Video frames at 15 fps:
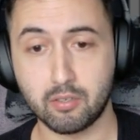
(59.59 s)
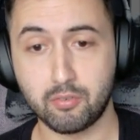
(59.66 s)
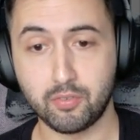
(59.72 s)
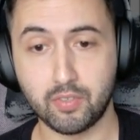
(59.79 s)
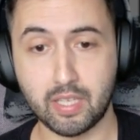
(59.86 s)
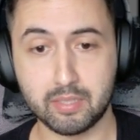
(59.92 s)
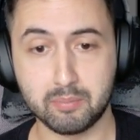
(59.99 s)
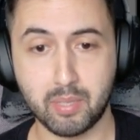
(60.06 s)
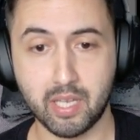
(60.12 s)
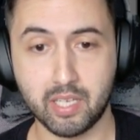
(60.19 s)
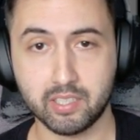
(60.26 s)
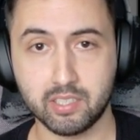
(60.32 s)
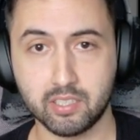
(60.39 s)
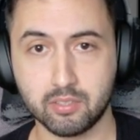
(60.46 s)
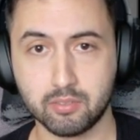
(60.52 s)

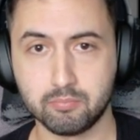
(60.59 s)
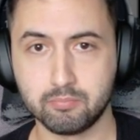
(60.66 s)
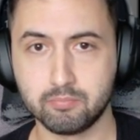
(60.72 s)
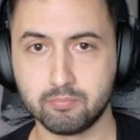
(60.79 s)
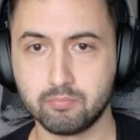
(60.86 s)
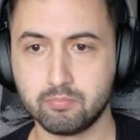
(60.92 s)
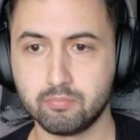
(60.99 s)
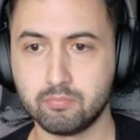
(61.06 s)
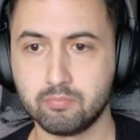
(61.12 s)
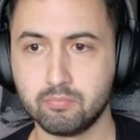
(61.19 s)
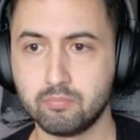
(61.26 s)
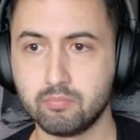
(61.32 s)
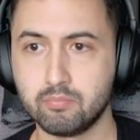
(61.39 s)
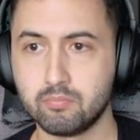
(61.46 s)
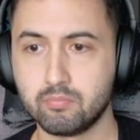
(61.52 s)
Flatpak,
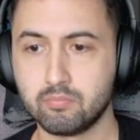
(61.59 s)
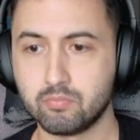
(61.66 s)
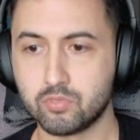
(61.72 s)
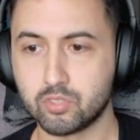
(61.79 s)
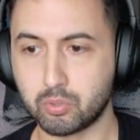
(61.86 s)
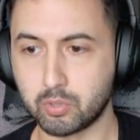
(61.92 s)
so